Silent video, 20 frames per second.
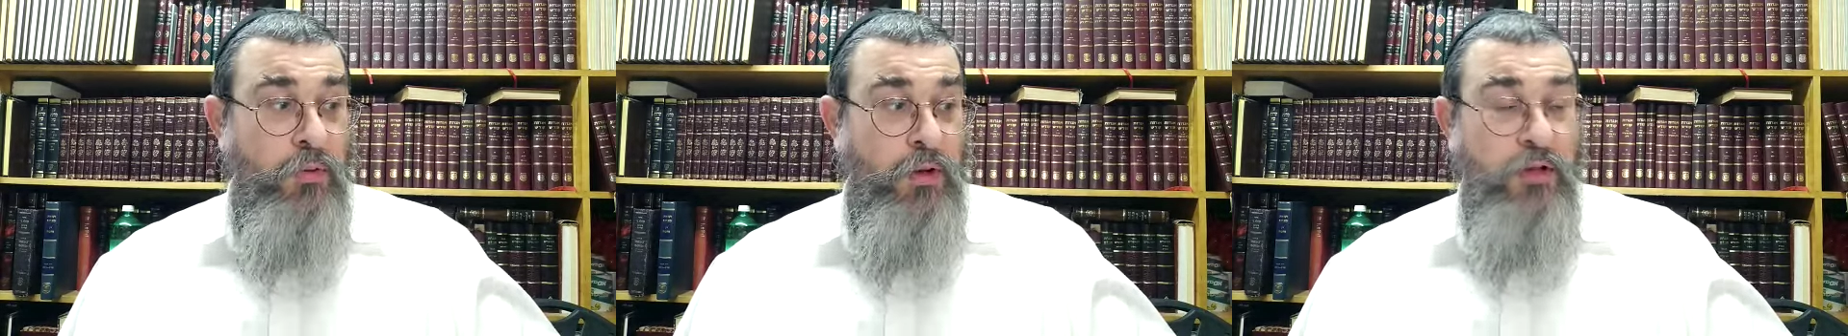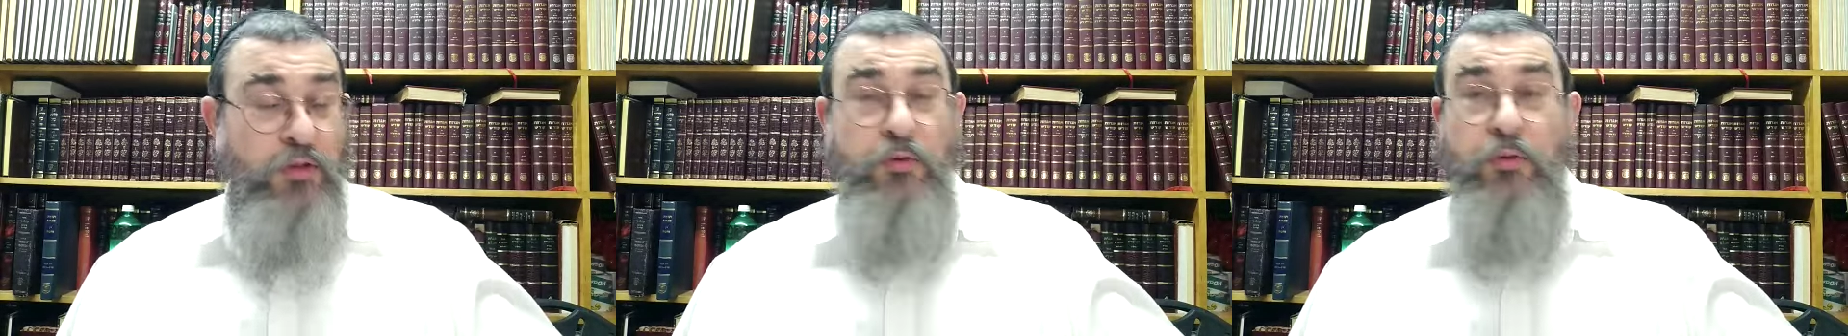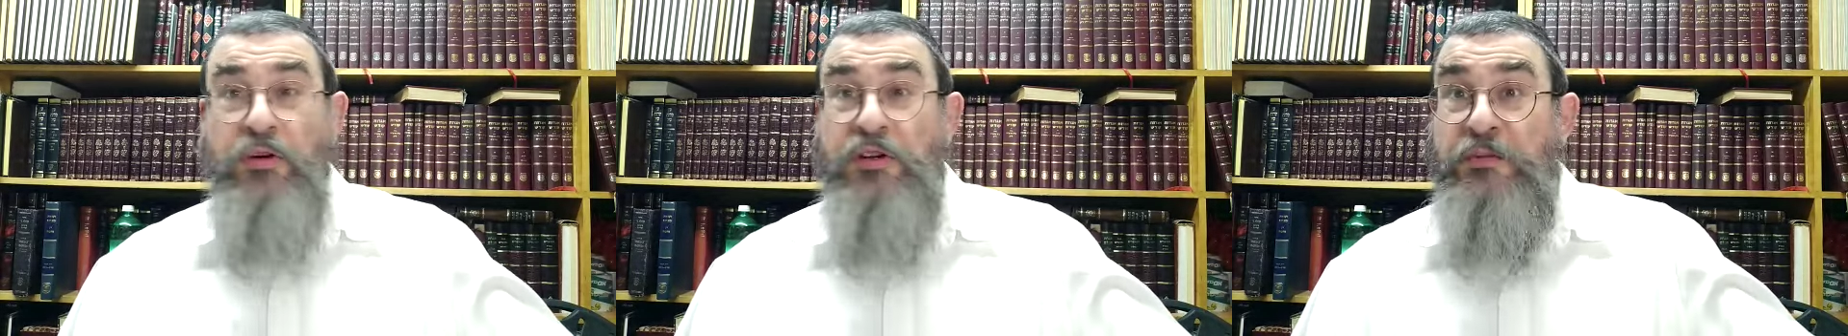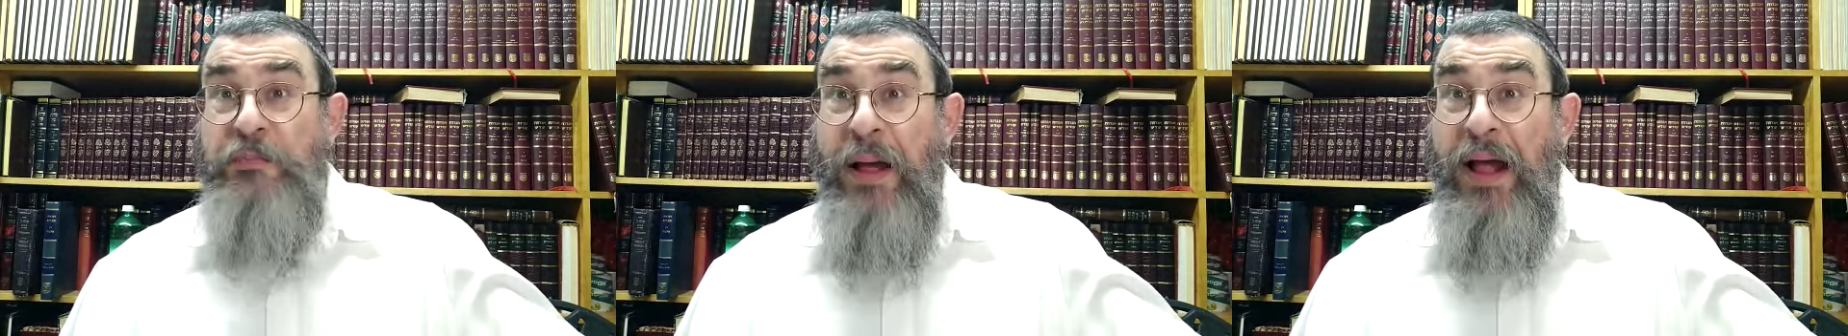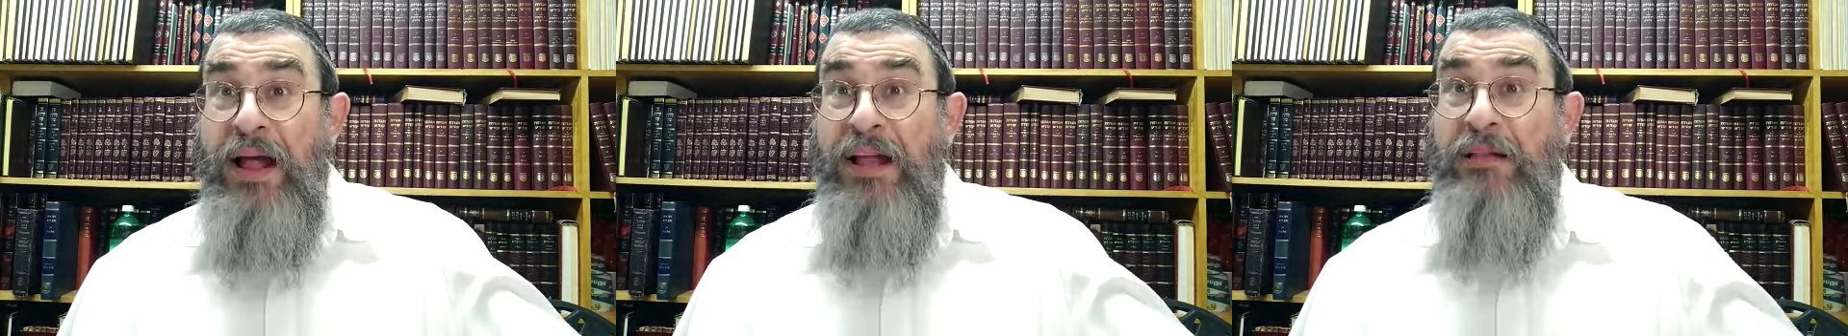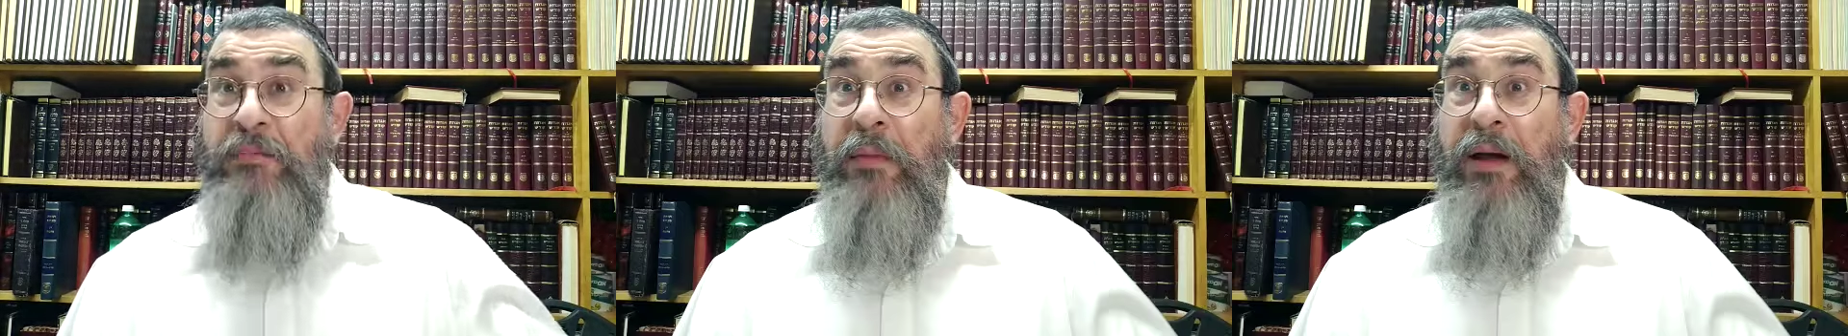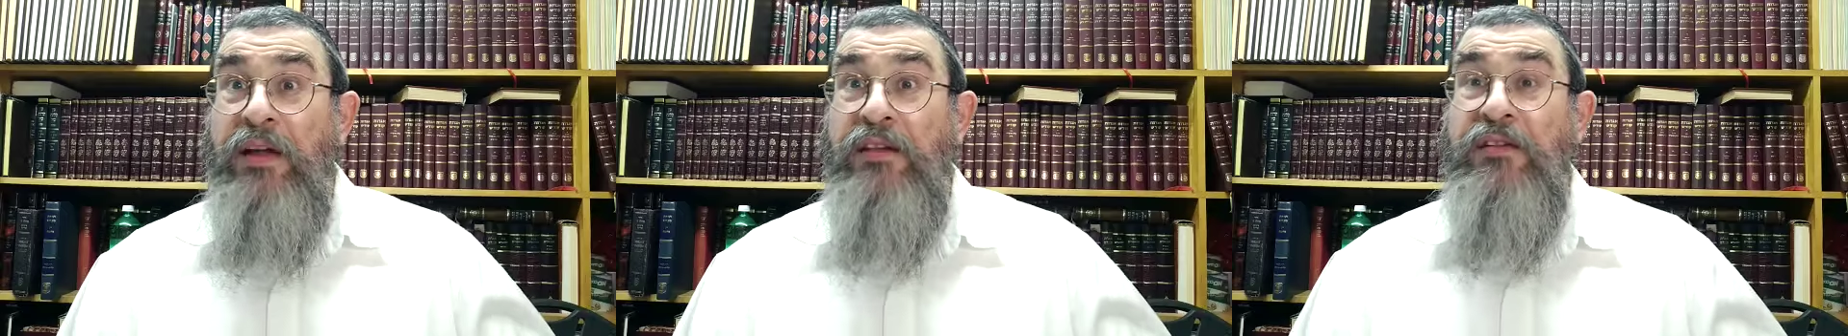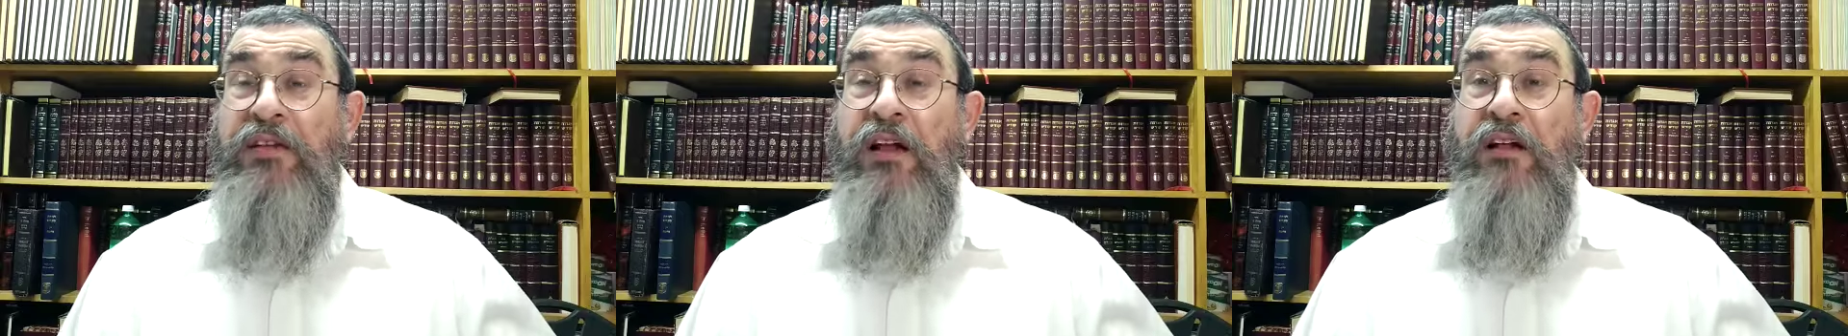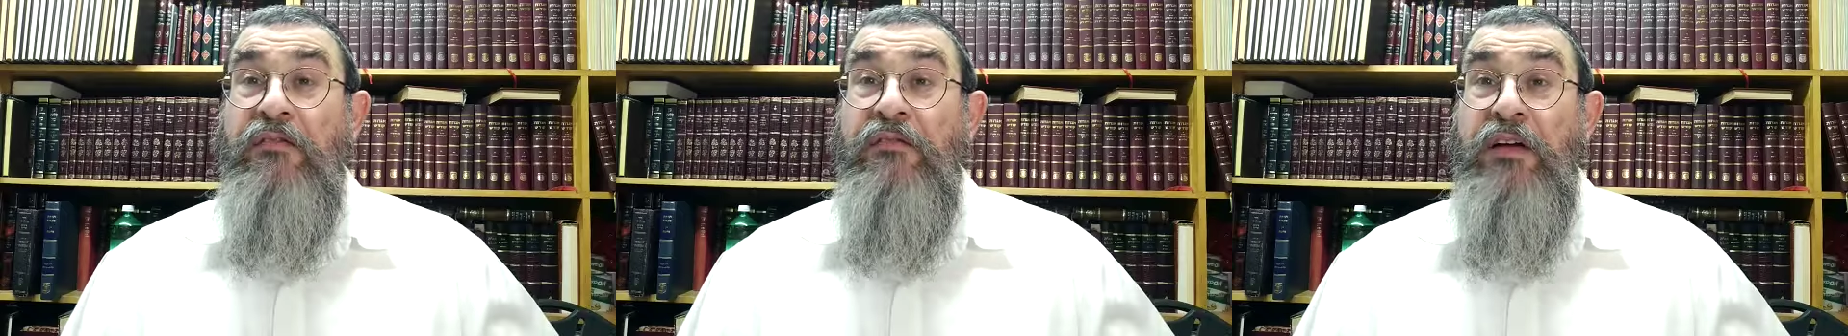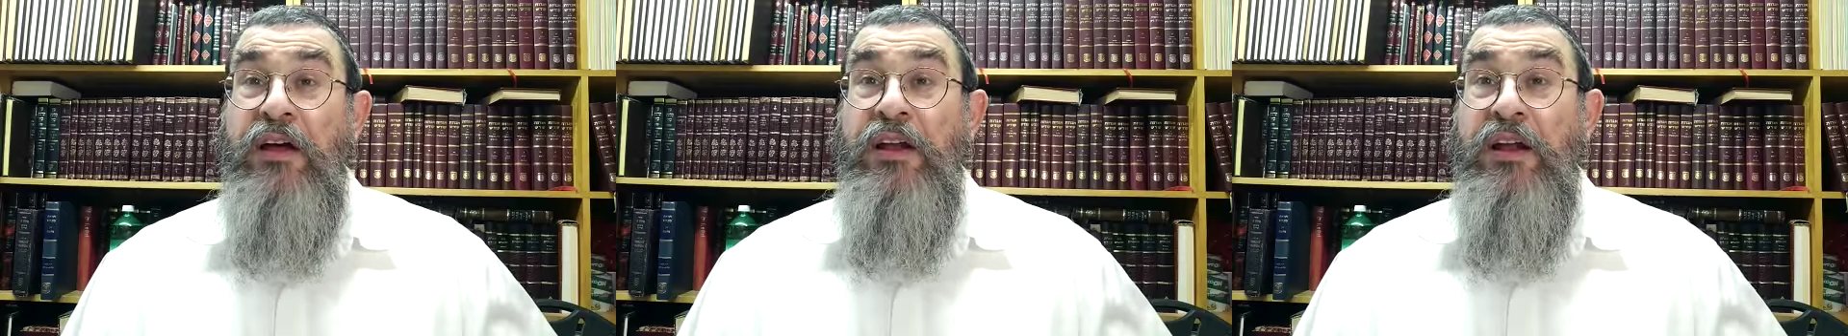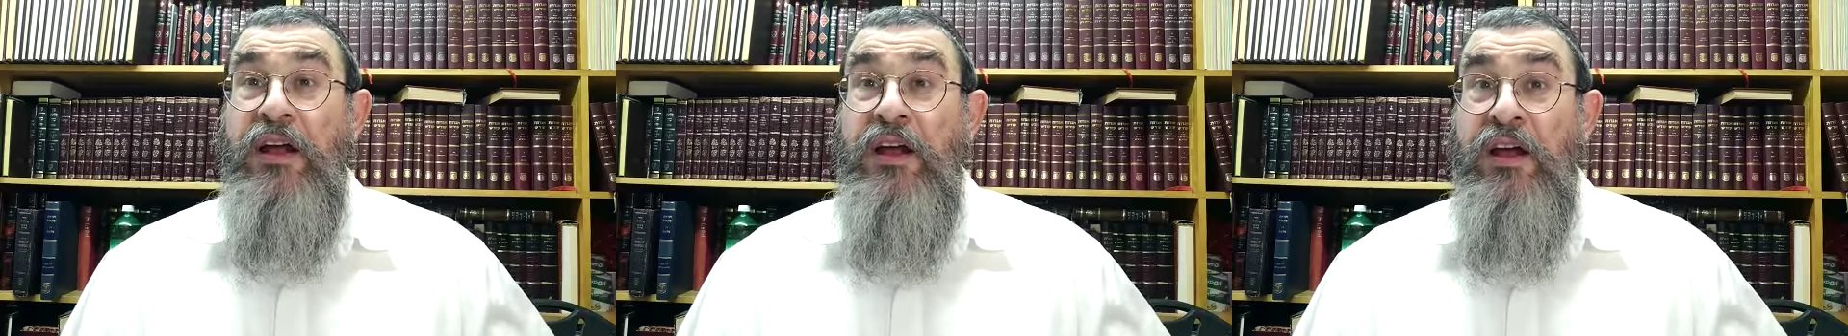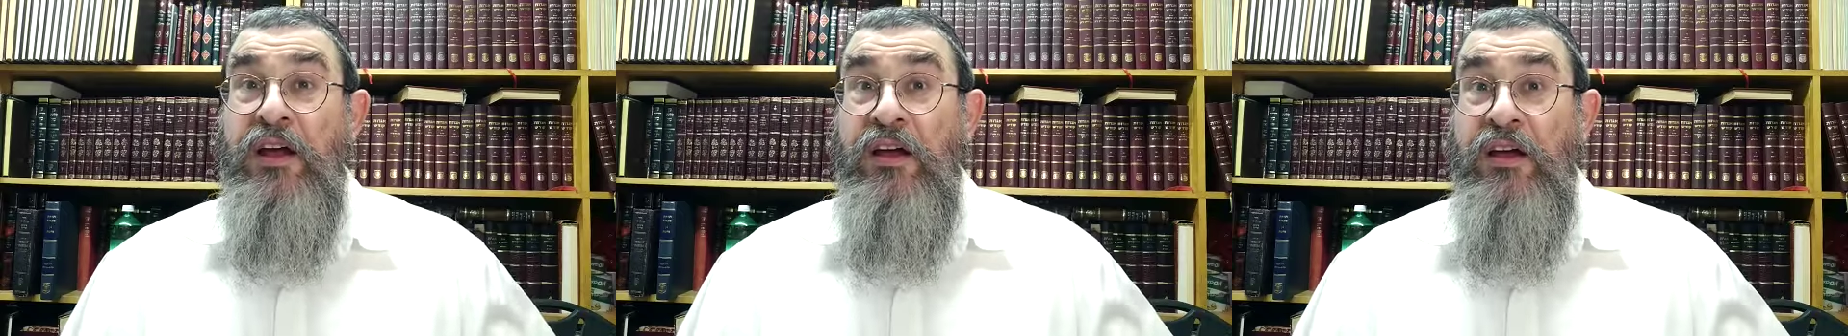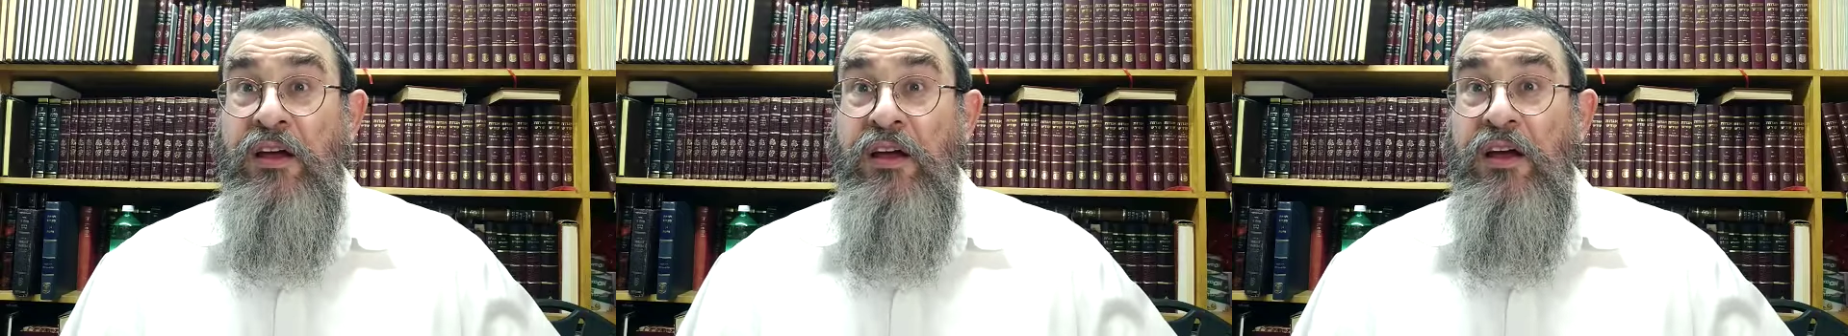and to expand myself. And
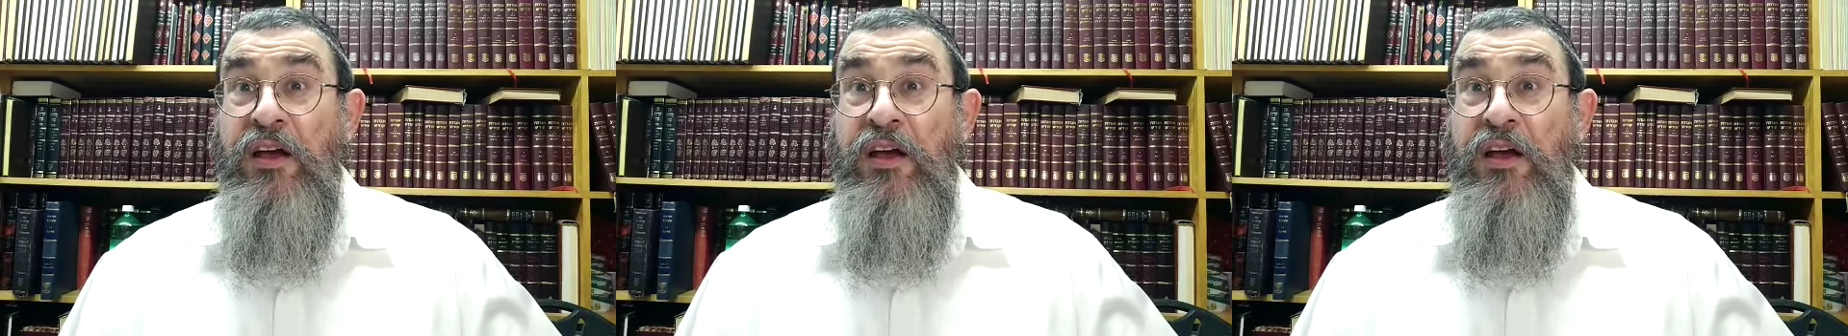a